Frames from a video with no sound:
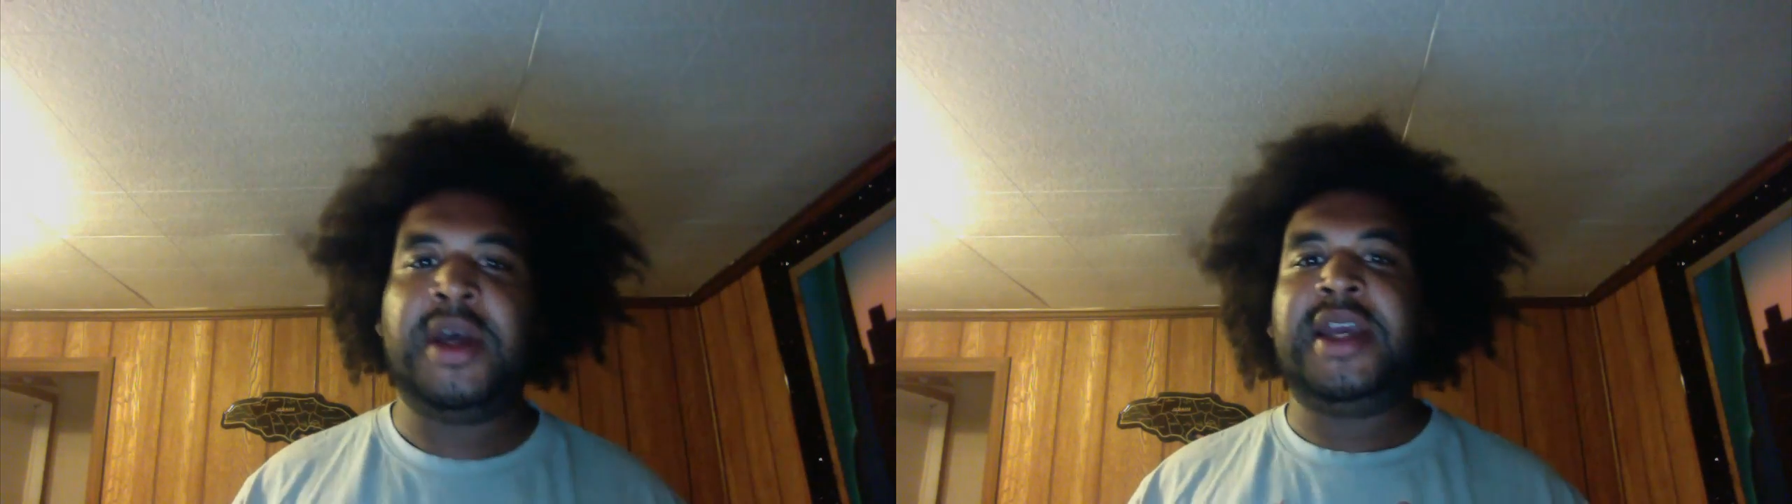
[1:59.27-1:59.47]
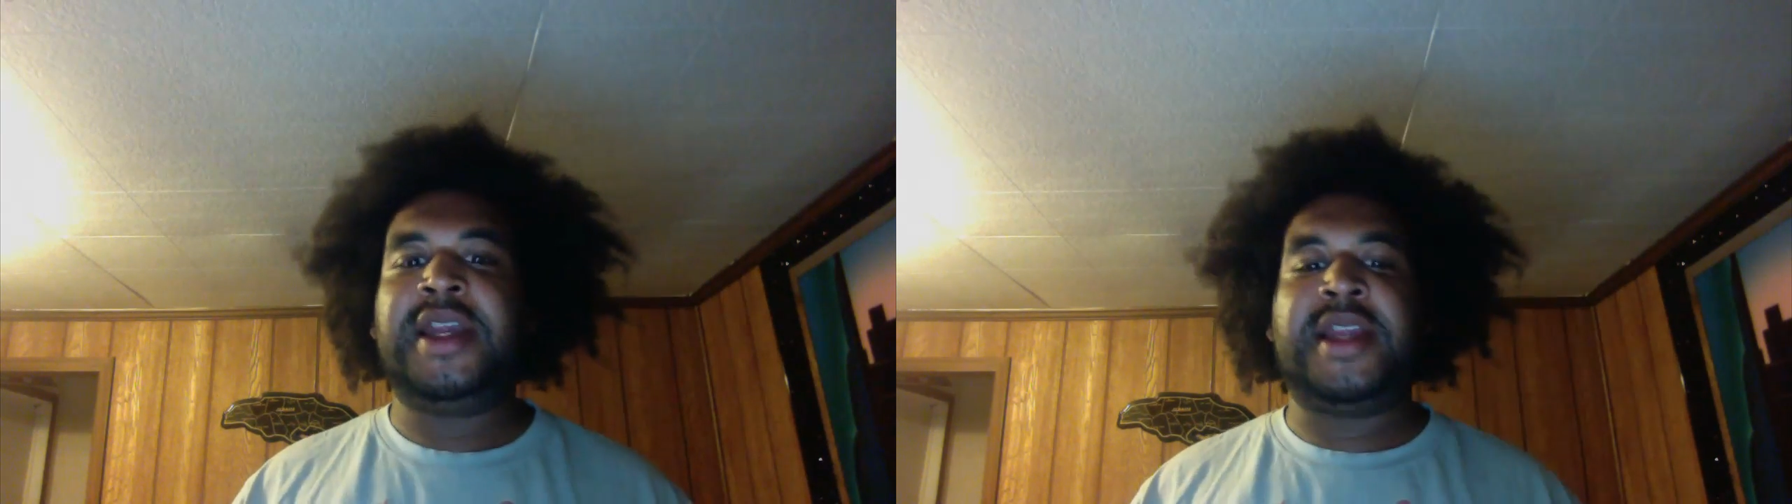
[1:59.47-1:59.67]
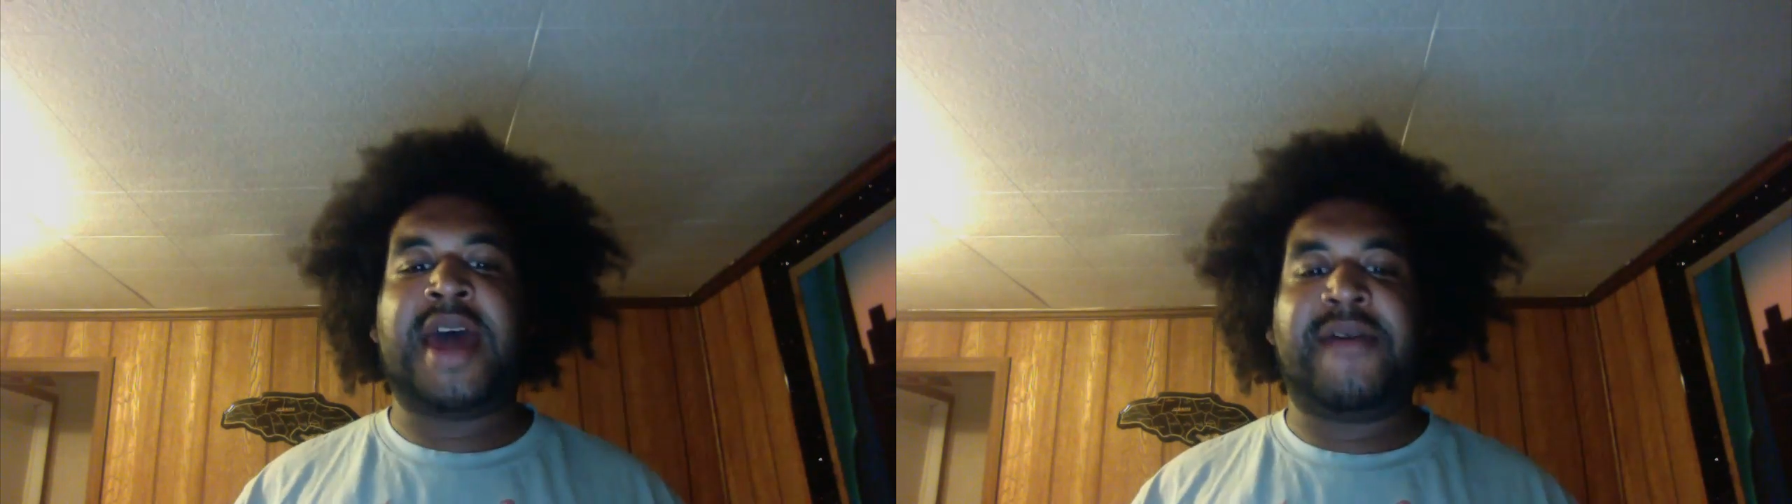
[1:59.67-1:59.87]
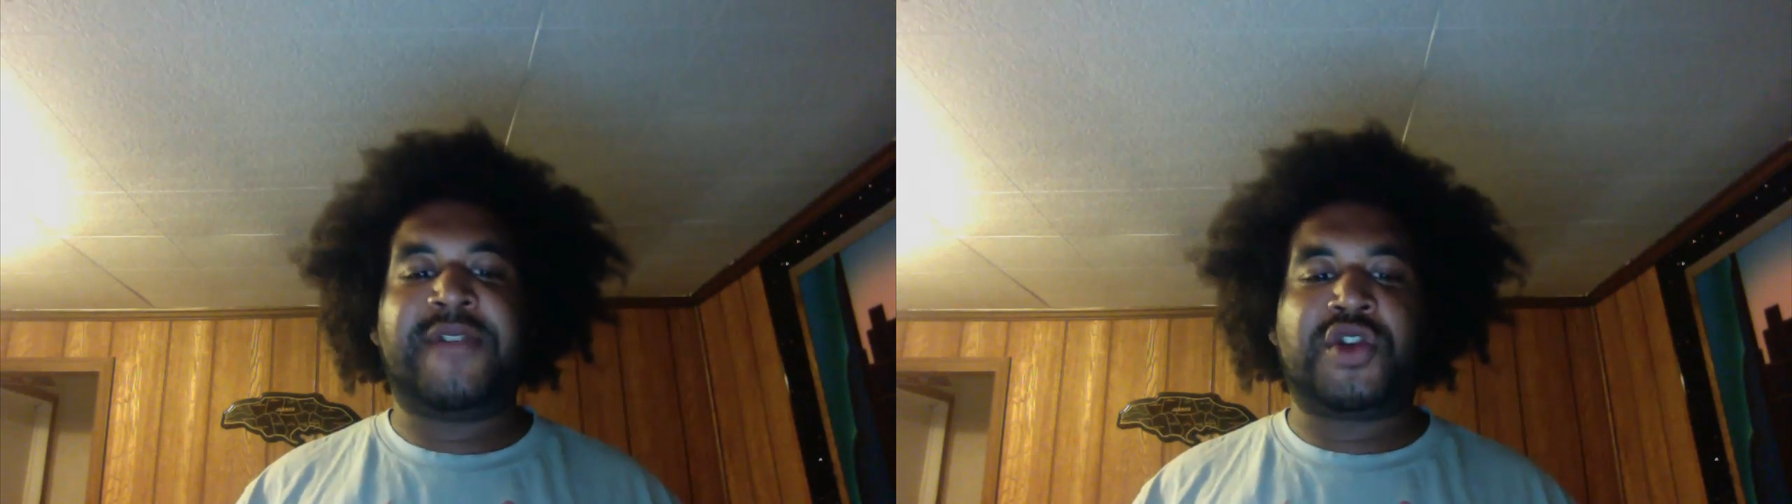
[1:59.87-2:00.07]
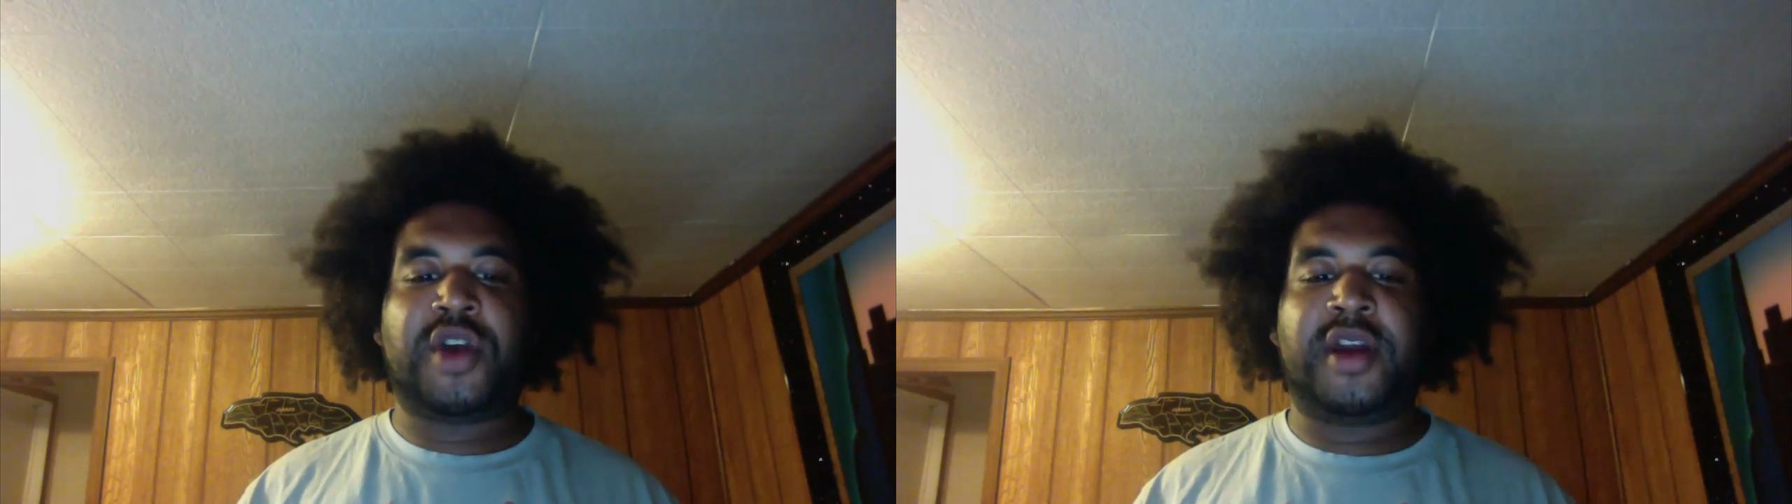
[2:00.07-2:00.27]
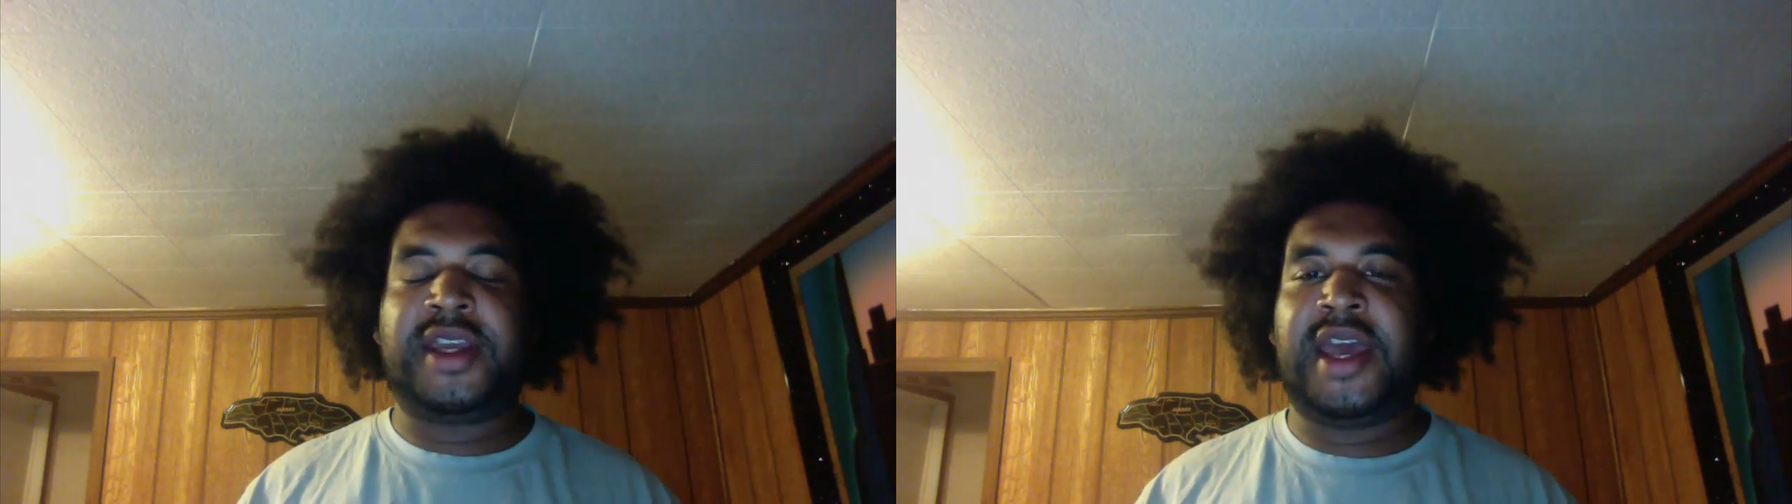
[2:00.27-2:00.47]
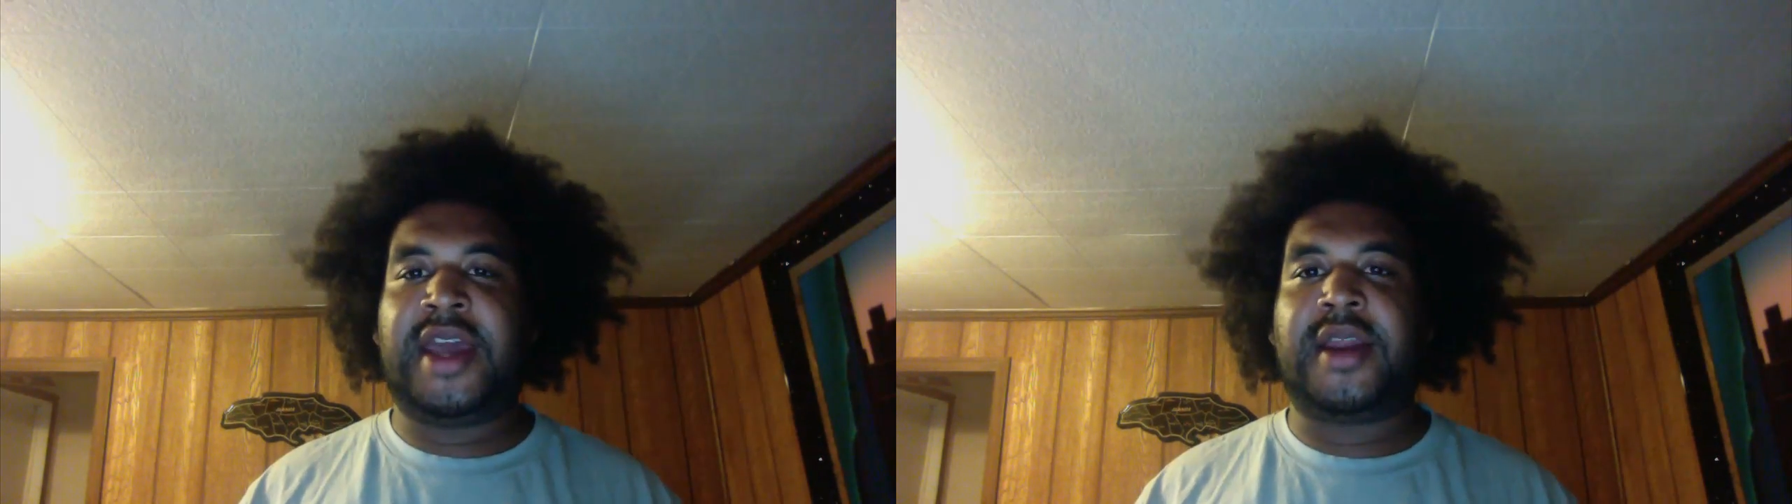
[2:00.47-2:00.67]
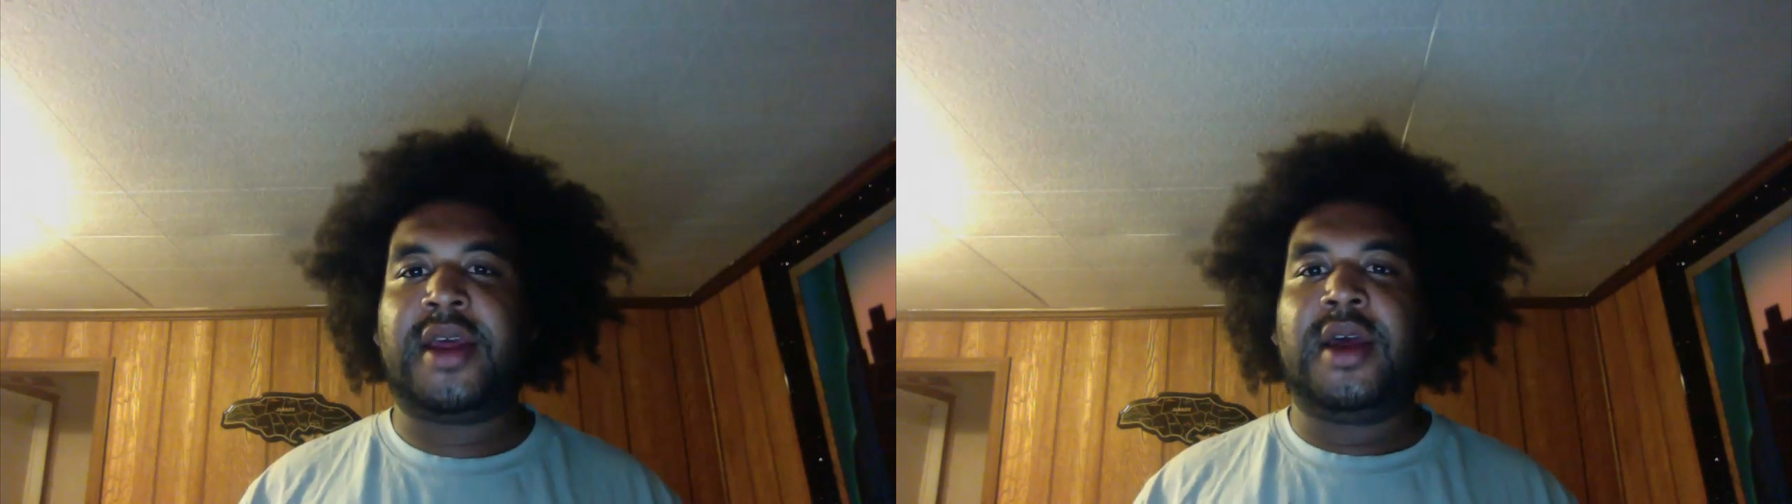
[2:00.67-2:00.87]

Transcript: He didn't have to try to get